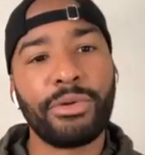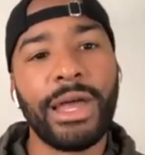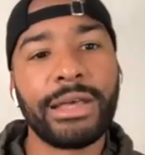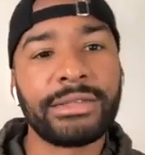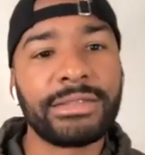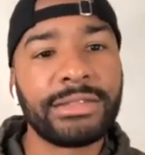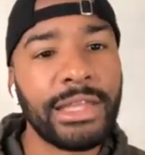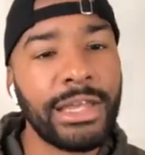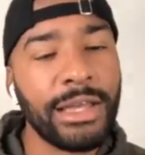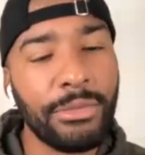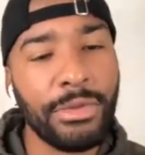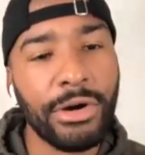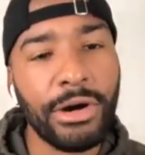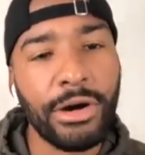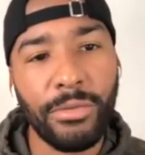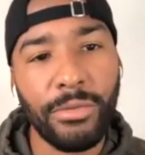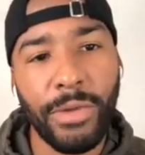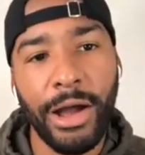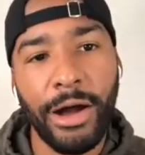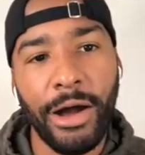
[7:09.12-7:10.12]
or that stigma
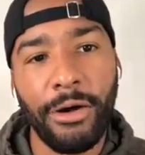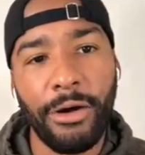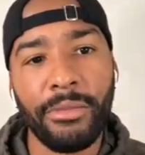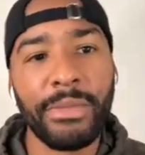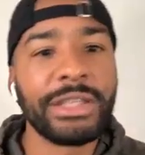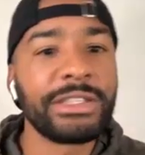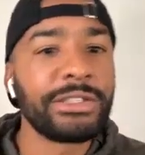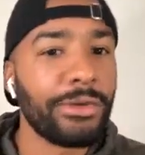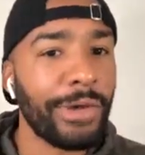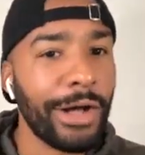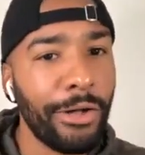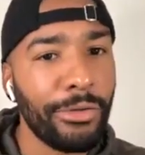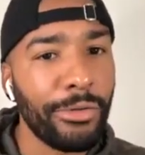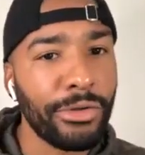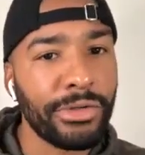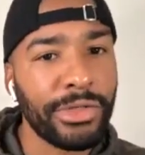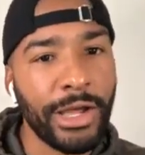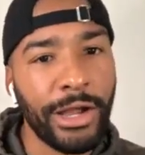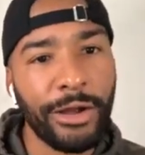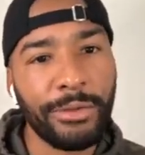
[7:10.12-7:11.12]
around mental health
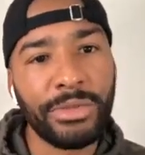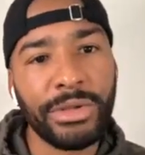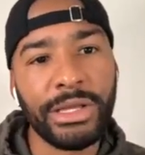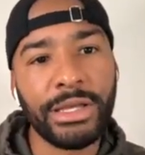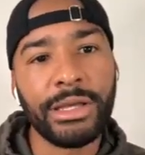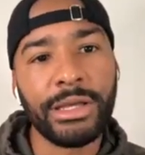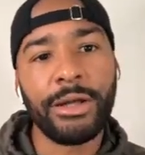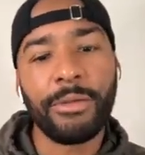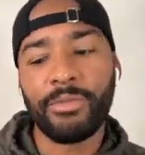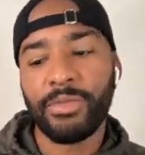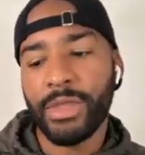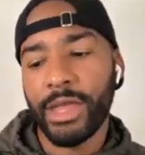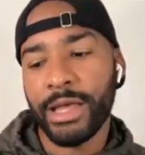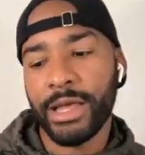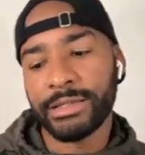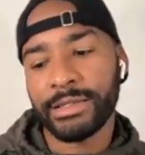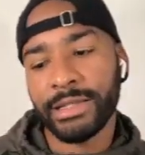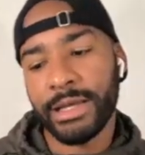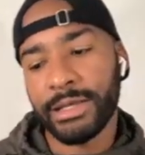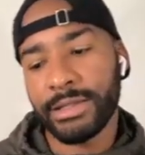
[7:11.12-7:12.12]
or therapy
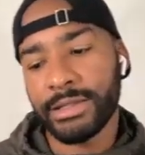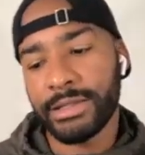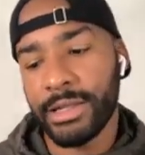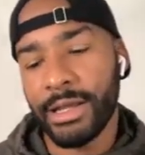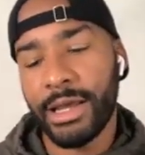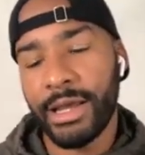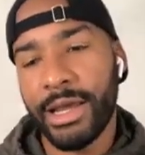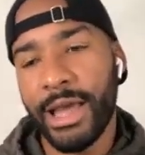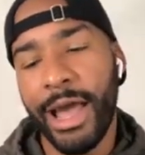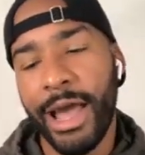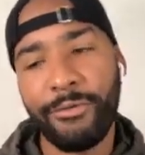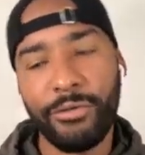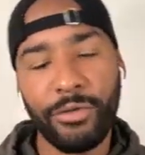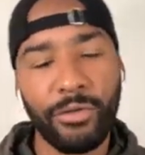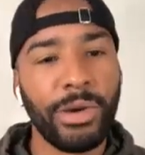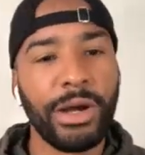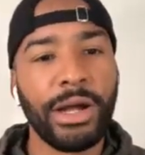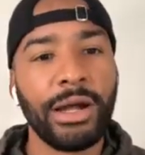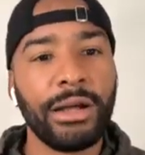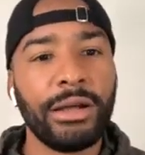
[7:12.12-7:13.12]
exists
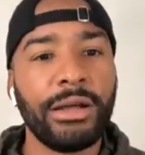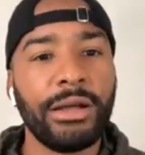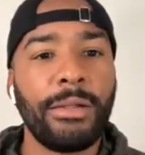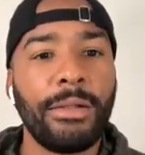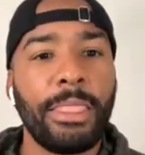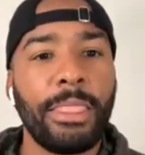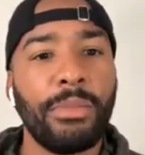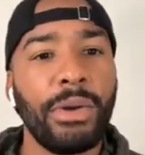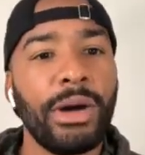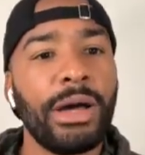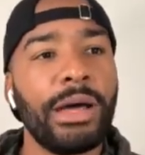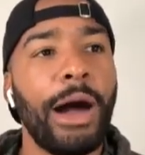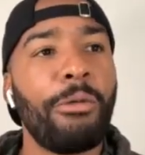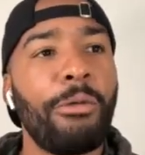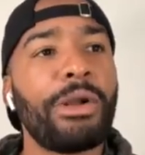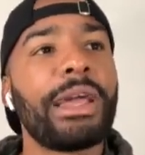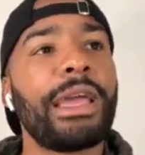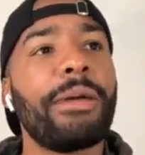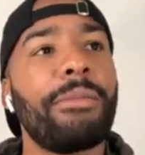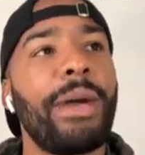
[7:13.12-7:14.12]
everywhere. But I
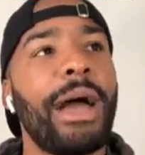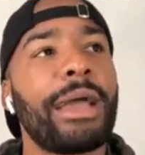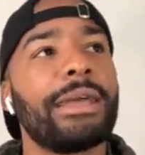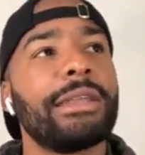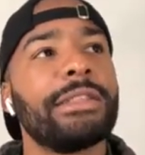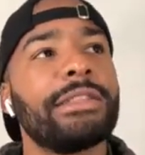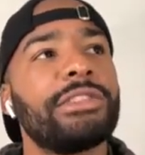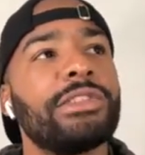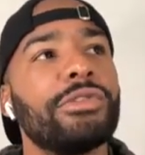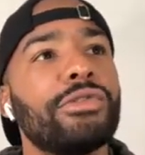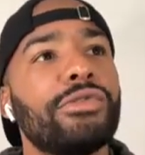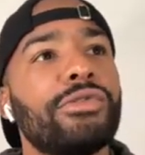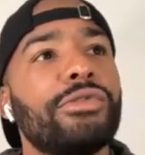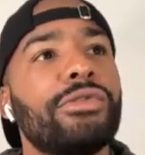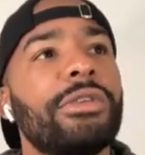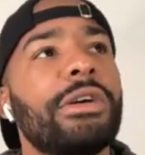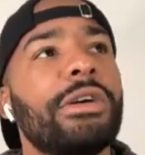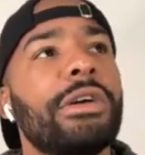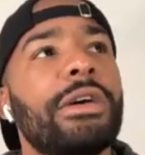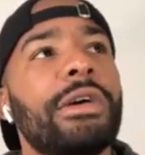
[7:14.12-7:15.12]
want to get back into,
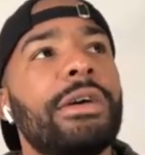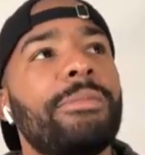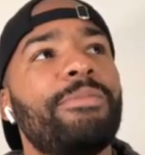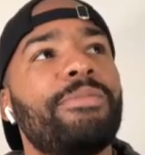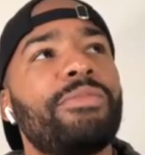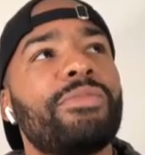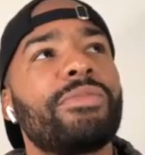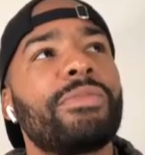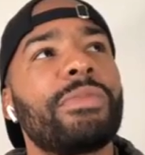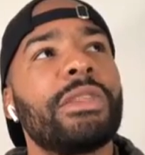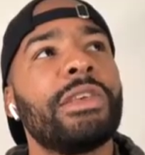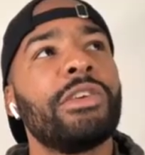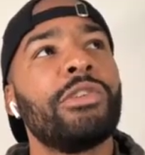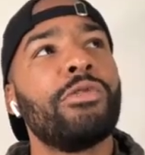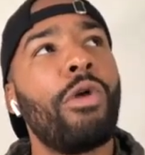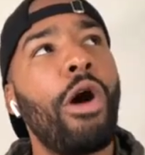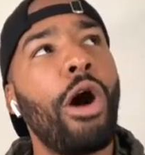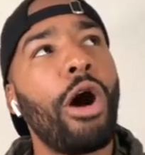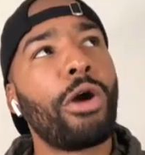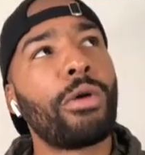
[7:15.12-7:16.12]

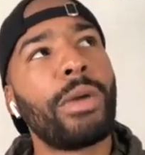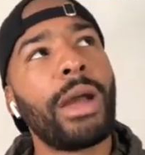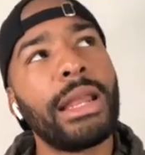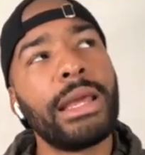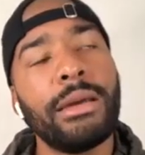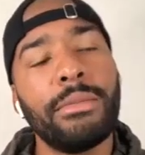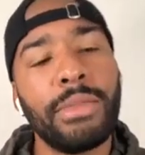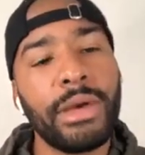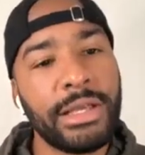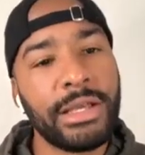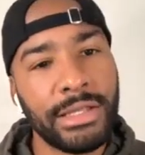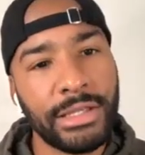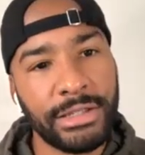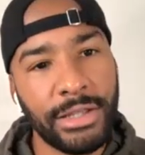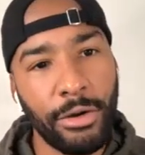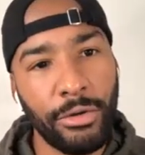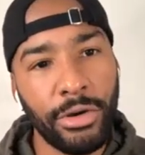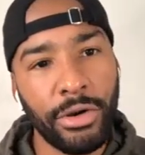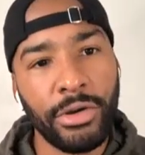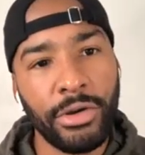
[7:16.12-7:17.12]
you are already a
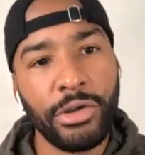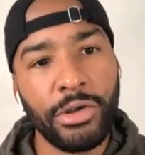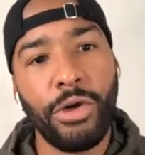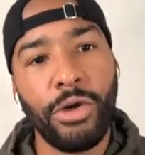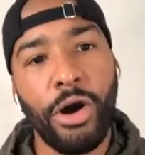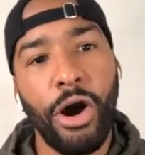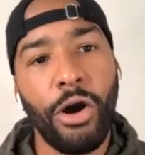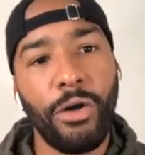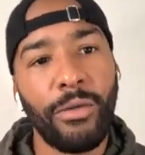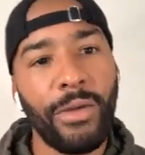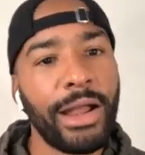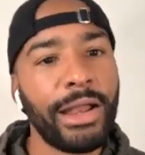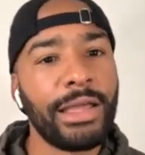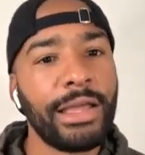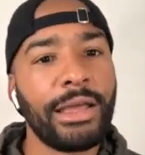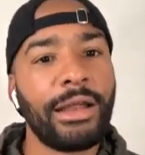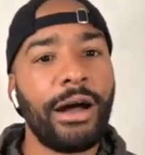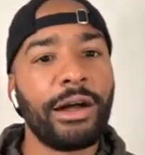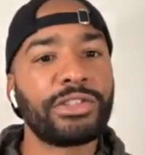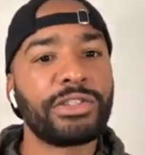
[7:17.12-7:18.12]
business owner. You were
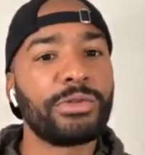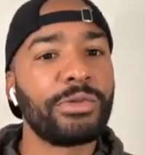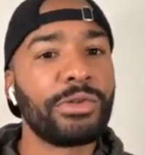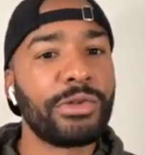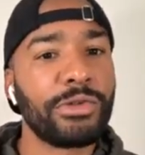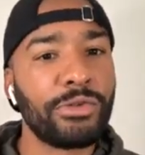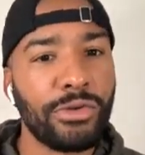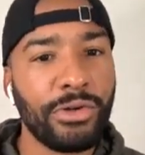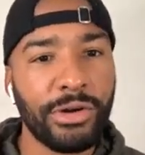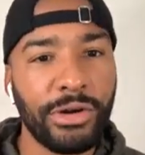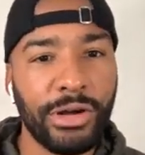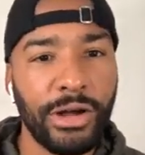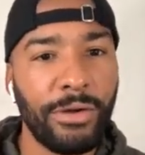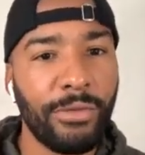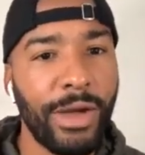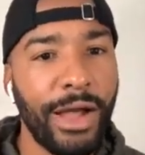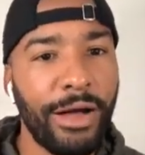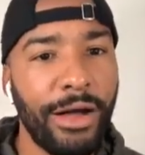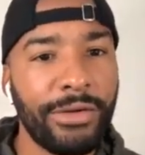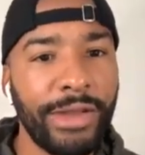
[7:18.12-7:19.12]
already an entrepreneur
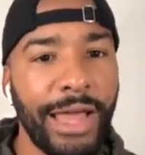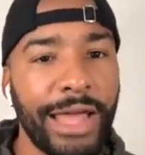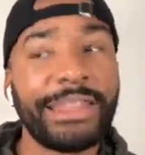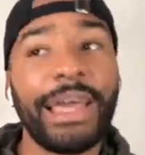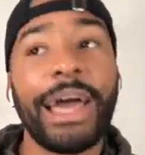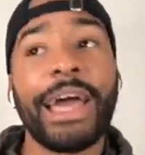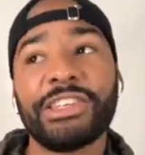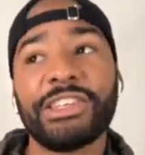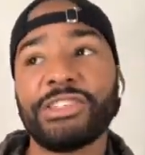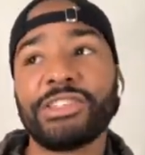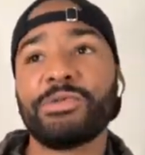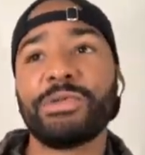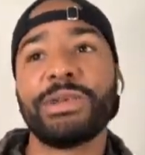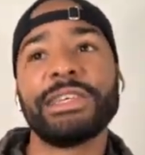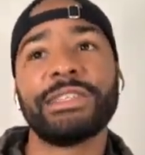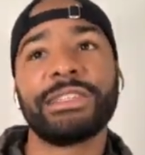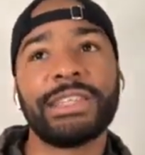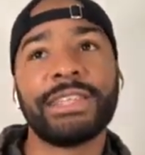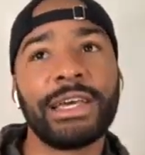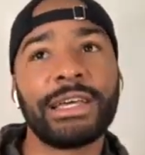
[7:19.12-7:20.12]
around at the age of
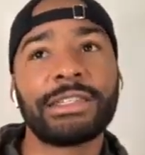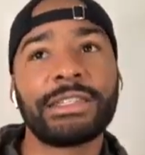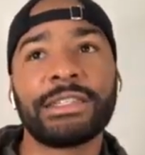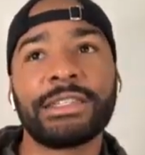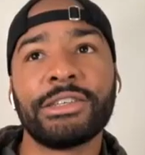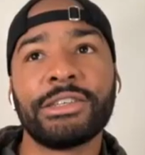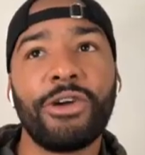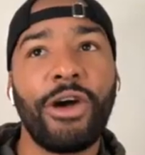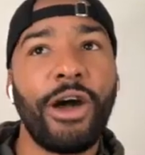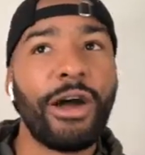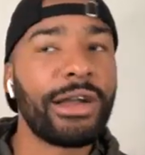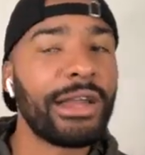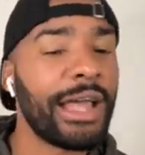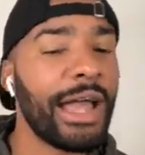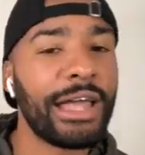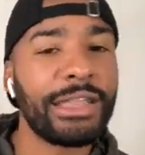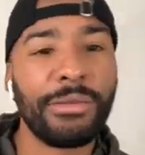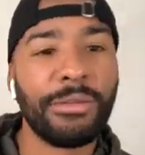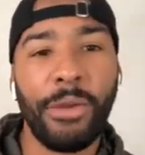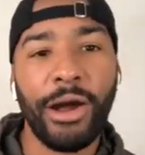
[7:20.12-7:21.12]
26. You already
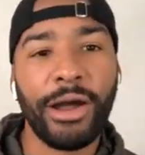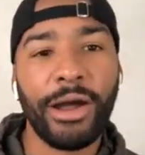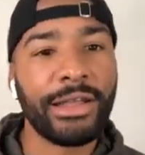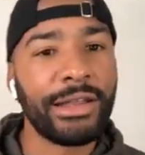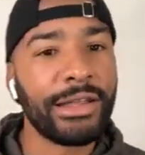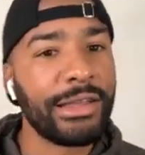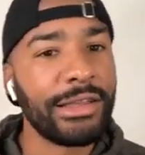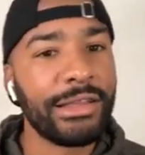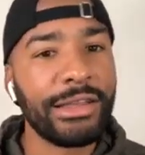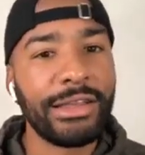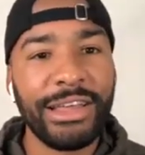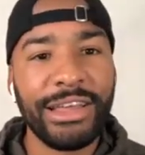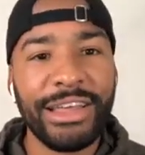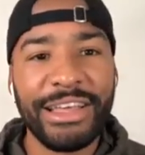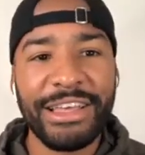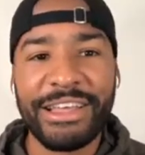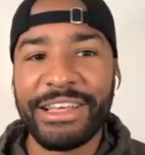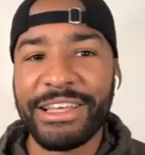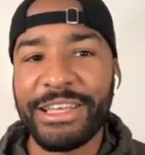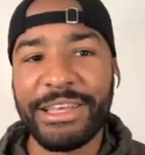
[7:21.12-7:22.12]
had the marketing.
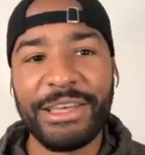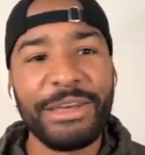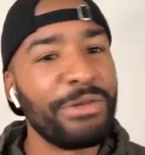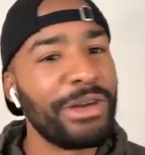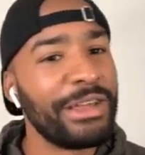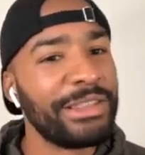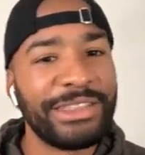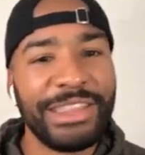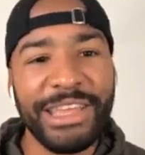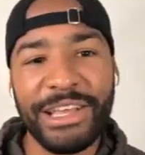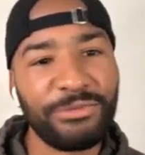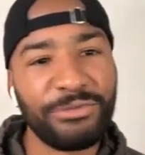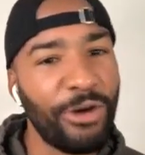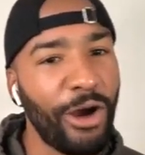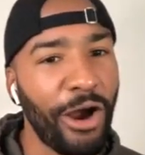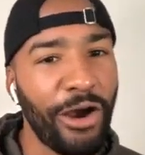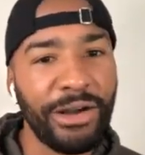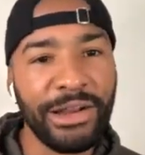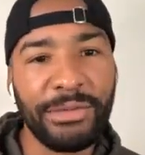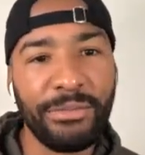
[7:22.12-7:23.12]
Things
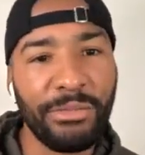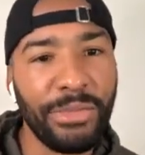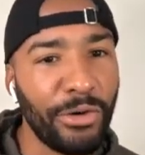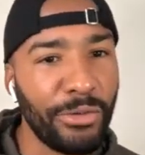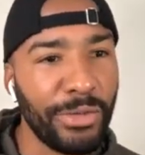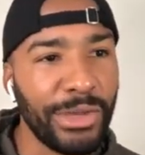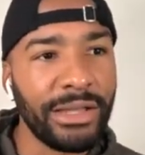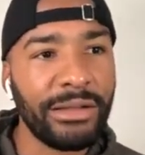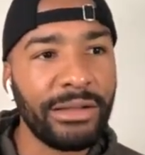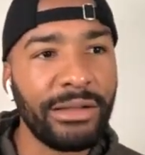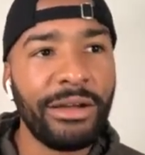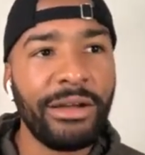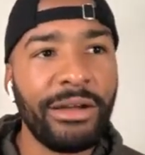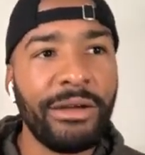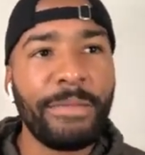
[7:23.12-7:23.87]
were already booming.